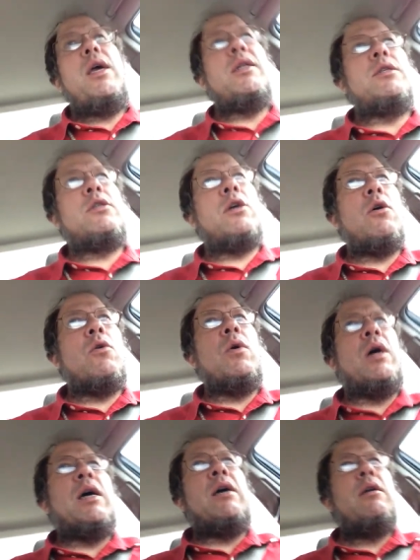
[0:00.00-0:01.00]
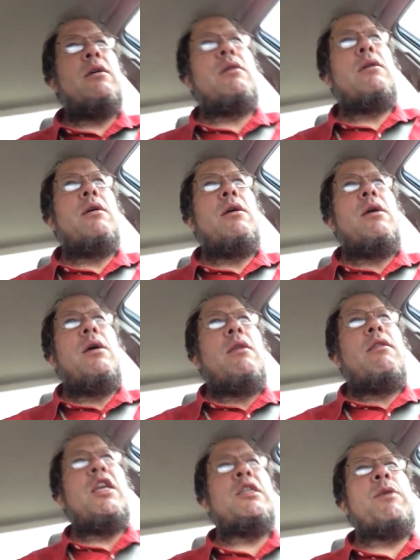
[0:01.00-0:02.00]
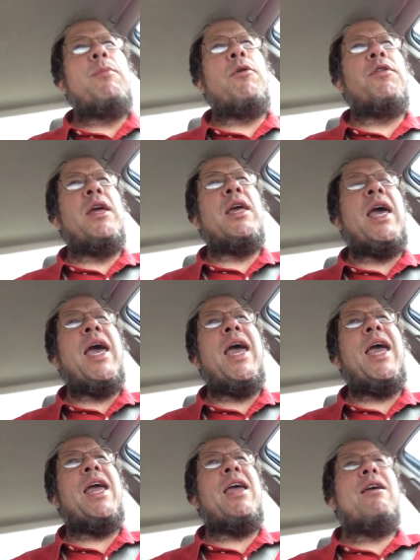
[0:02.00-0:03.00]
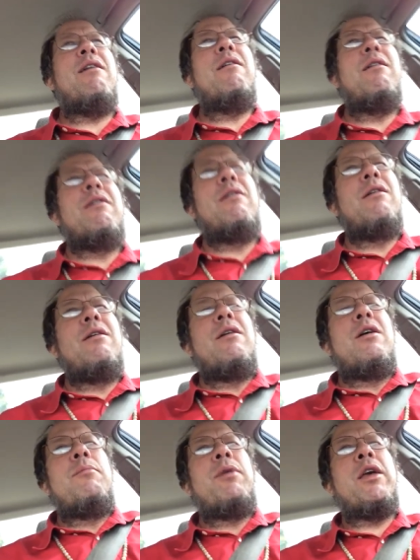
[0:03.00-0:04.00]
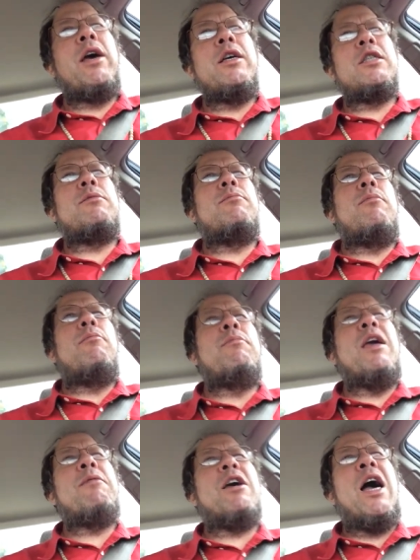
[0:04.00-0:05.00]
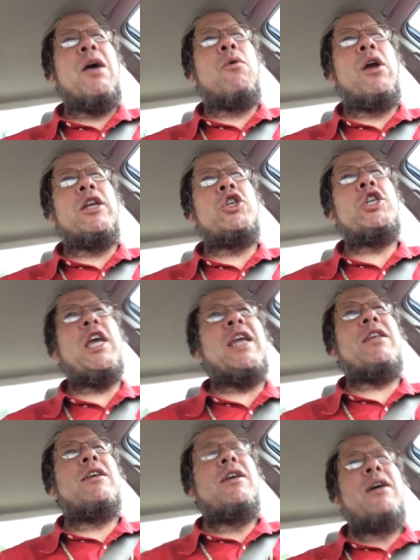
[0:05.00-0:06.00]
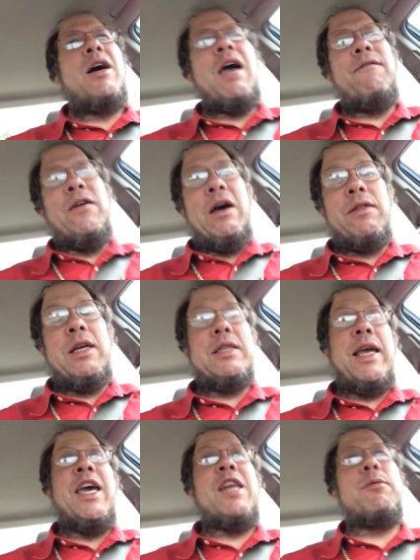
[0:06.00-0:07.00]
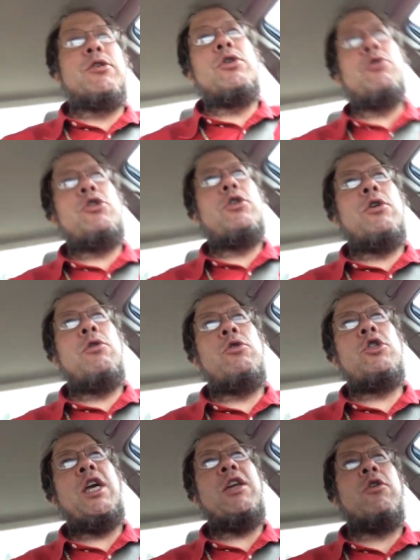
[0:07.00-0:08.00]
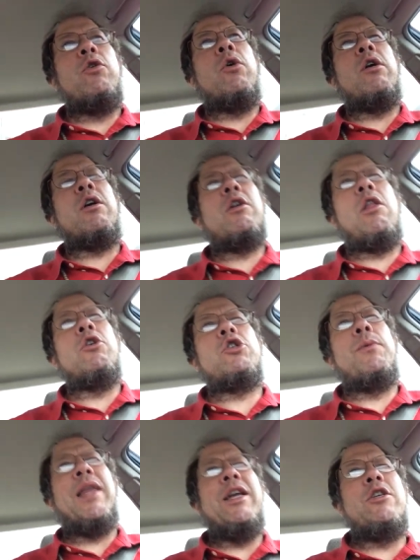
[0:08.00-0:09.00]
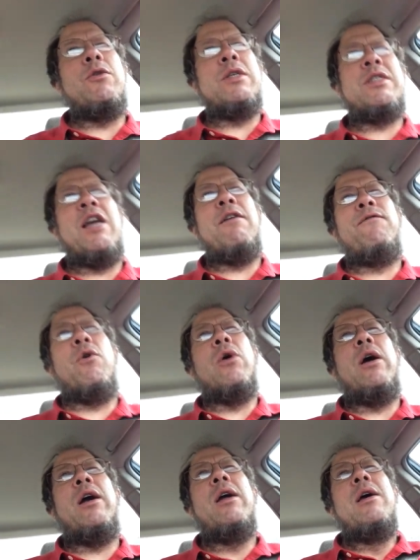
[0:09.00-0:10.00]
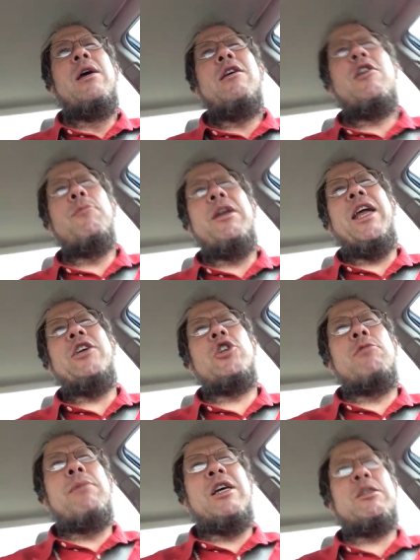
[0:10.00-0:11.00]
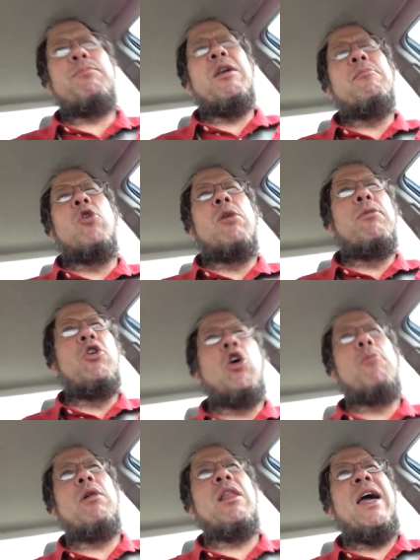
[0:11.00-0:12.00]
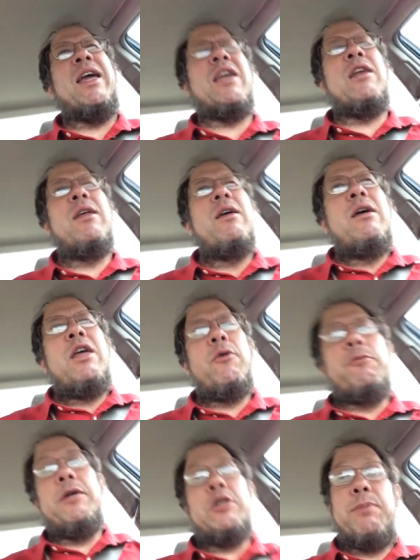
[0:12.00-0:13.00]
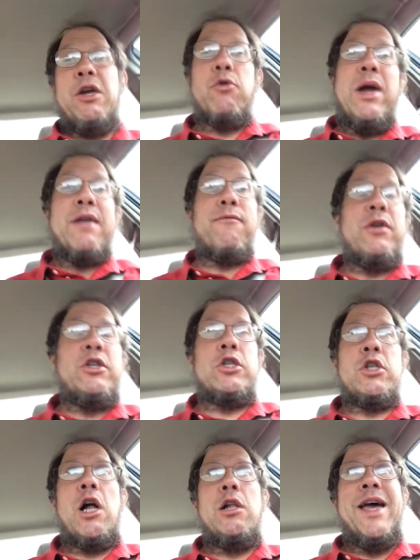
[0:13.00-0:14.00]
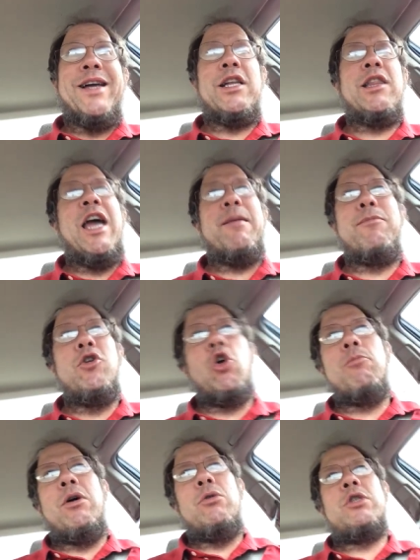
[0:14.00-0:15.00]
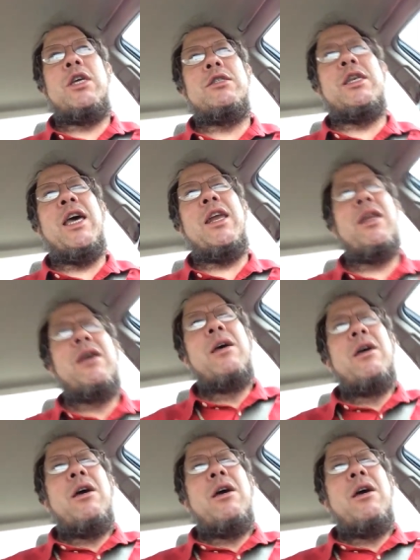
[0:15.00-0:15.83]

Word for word: And so uh, these people think, "Hey, because maybe I want to cheat." I found these animals who, who cheat who are closely related to us. Therefore, human nature must be more bonobo like, and it would just be great if we just all acted like bonobos, because then